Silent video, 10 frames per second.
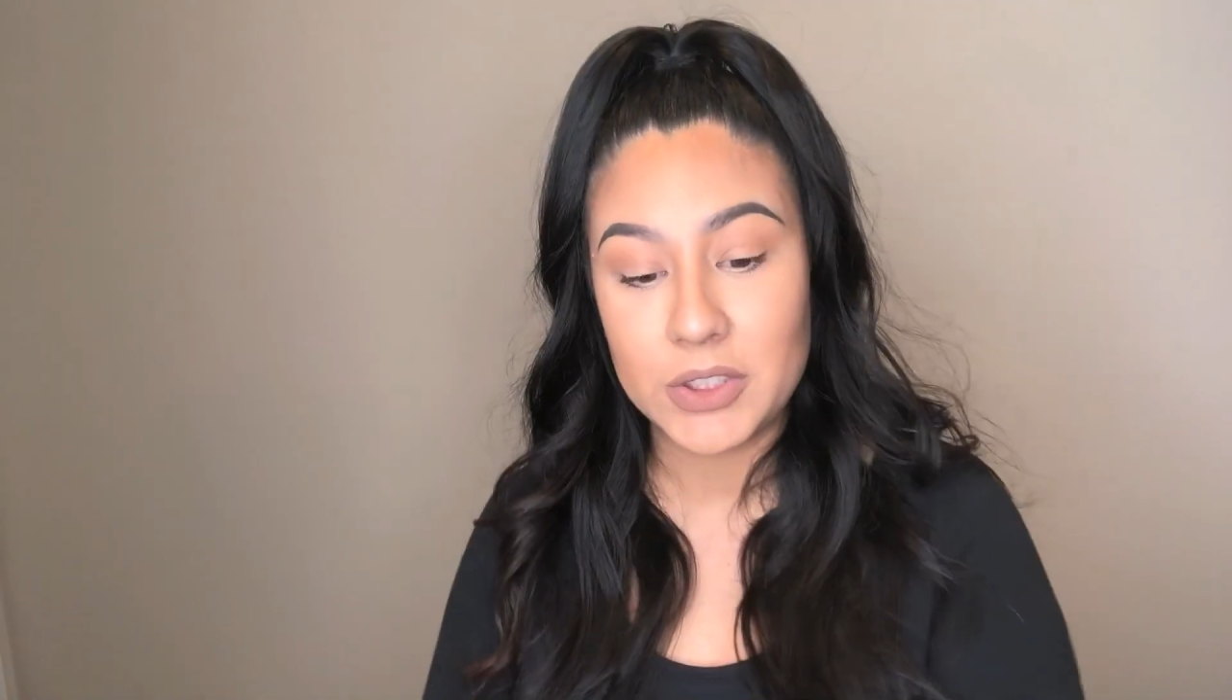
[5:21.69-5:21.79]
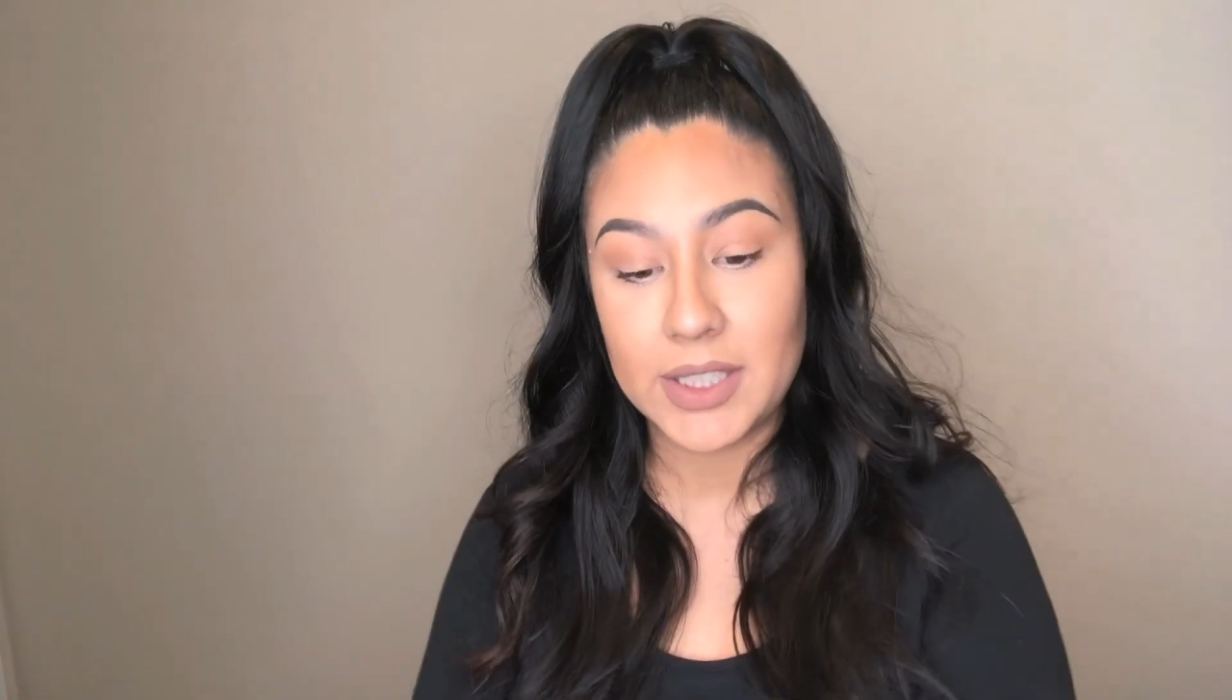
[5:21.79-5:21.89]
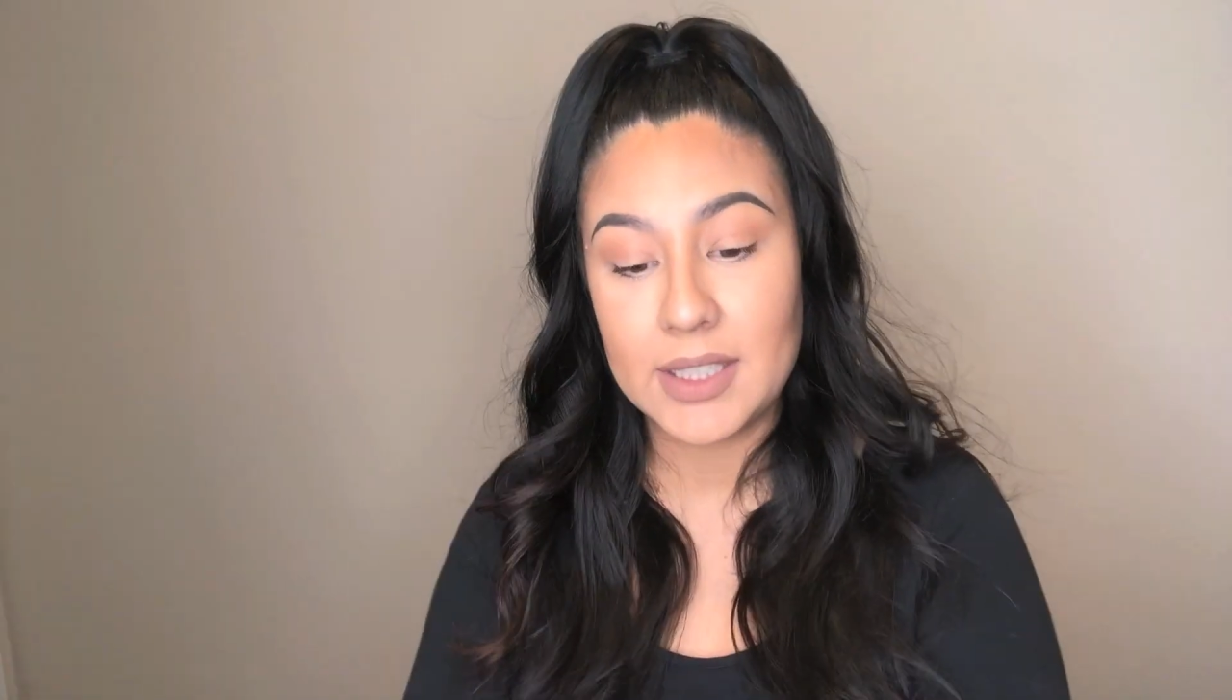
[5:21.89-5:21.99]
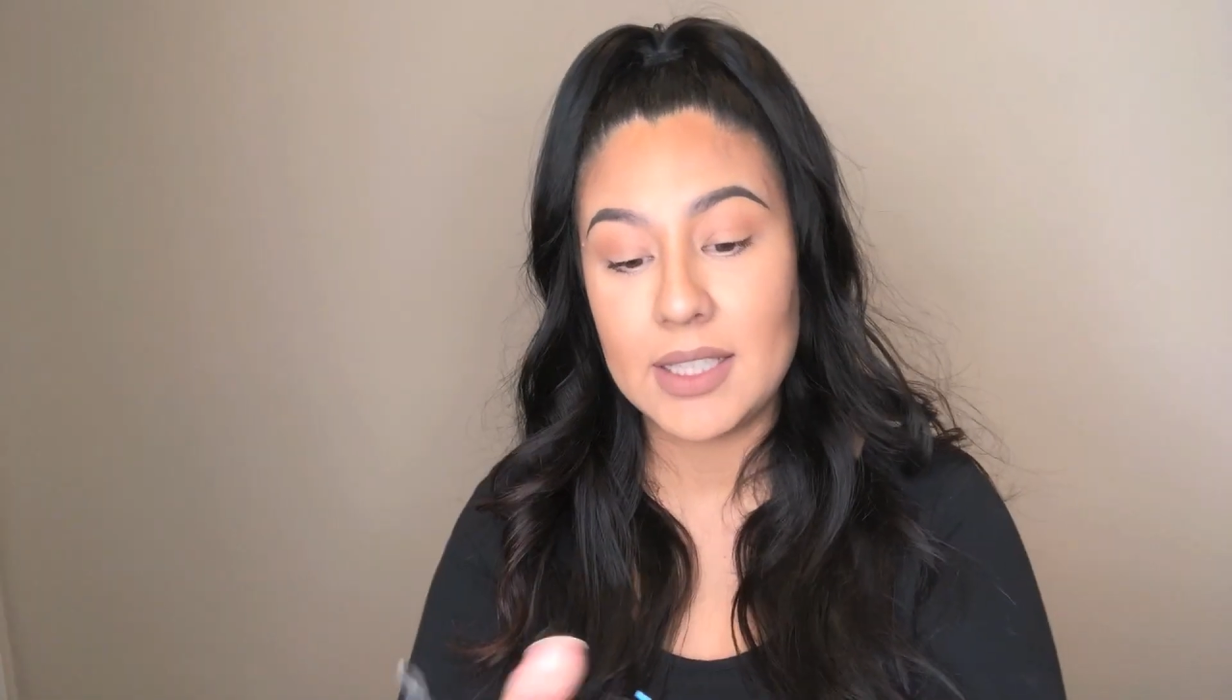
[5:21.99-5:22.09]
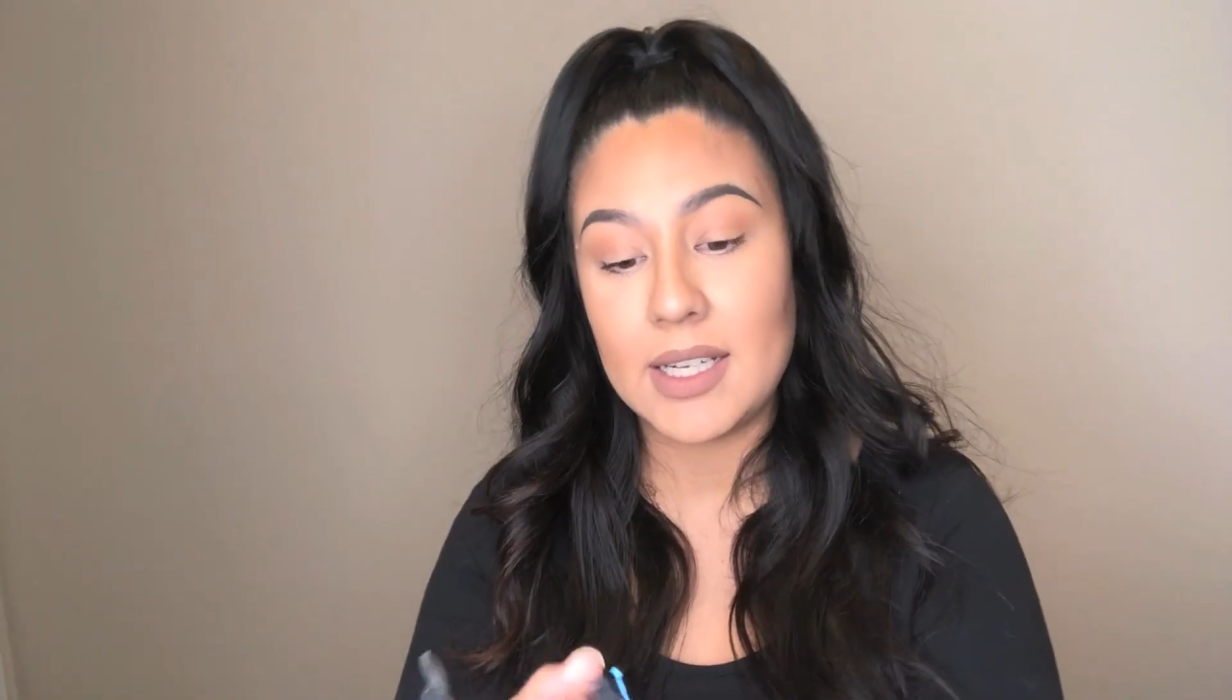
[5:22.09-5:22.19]

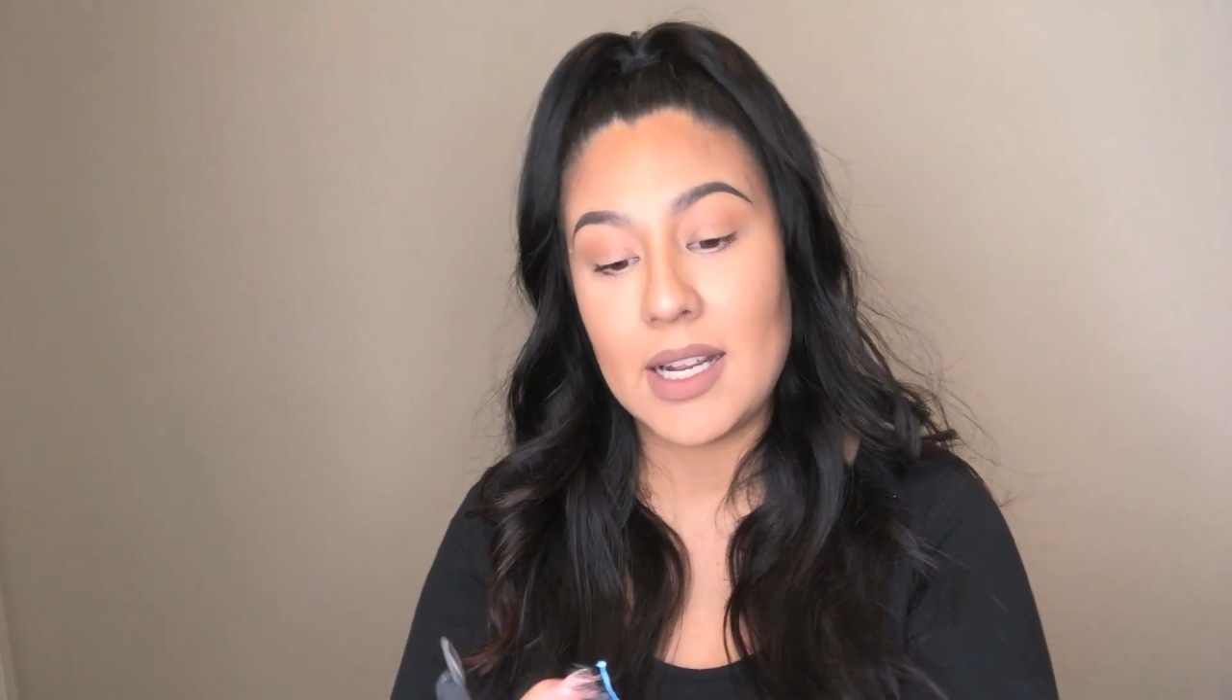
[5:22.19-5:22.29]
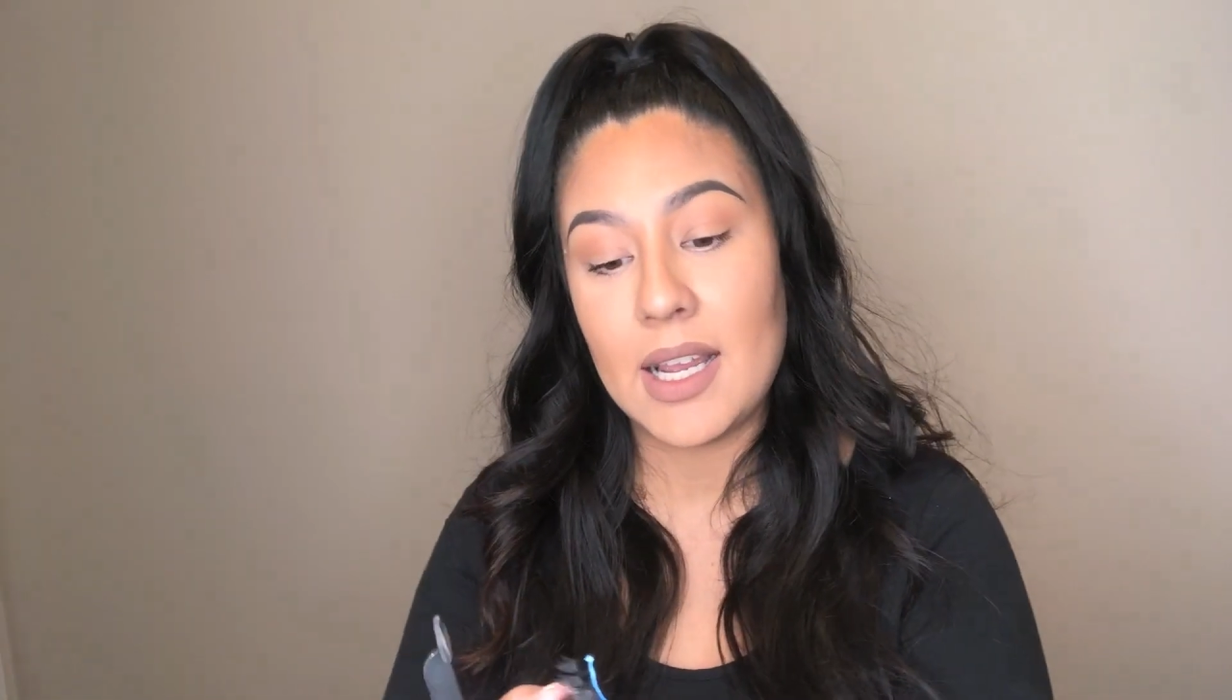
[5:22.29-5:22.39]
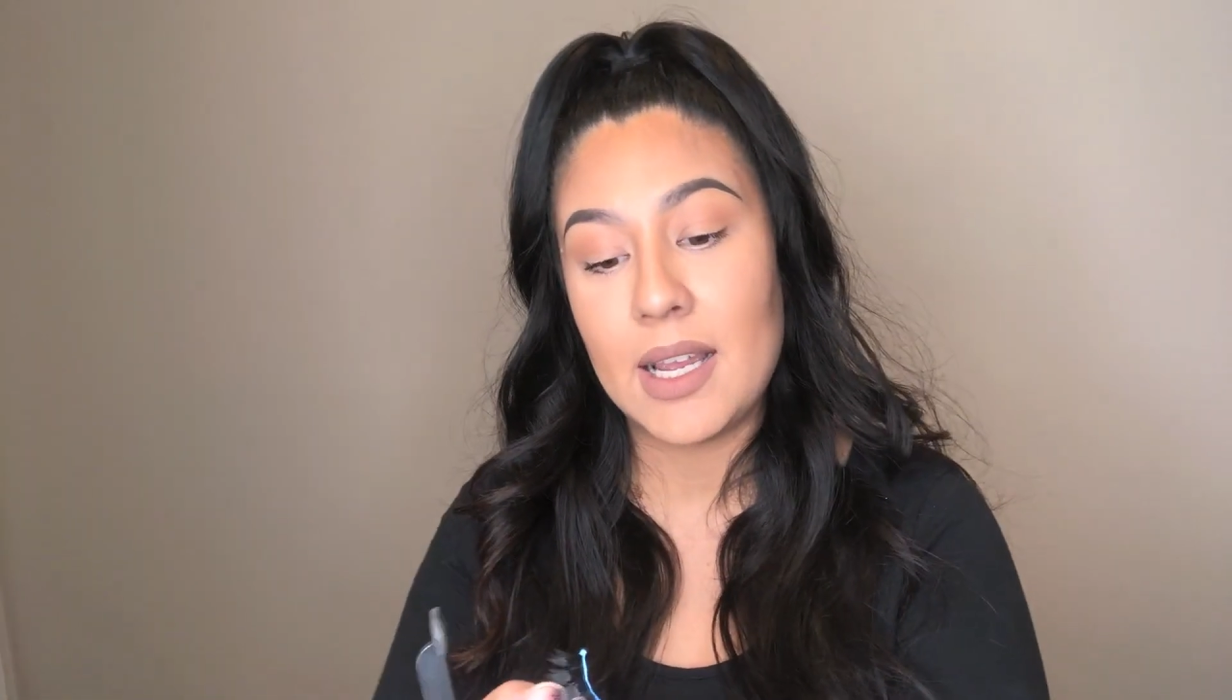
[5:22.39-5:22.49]
trick that